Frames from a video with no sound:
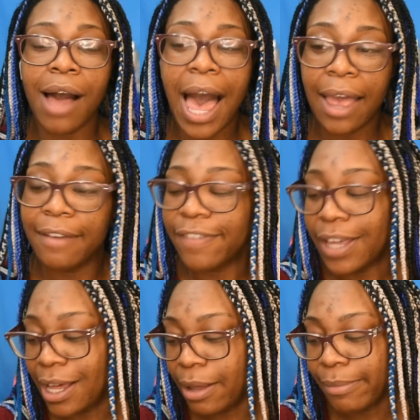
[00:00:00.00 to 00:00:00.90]

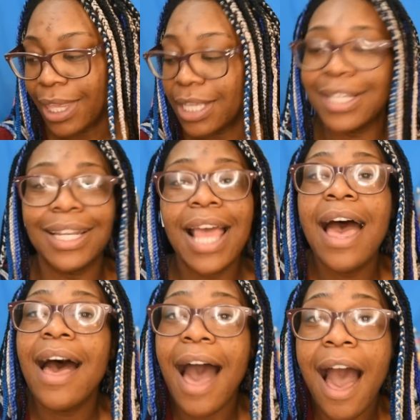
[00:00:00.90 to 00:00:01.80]

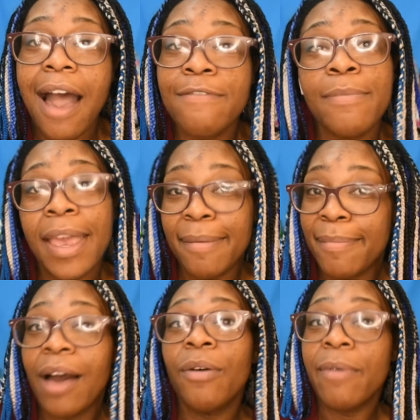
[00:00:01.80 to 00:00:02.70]
I've made
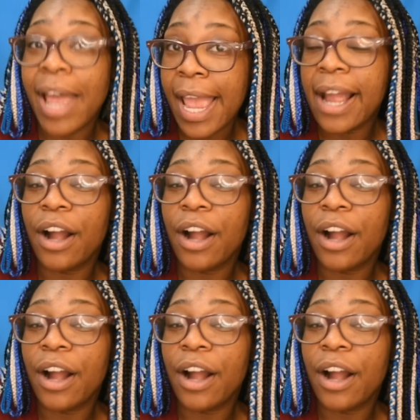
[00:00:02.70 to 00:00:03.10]
my way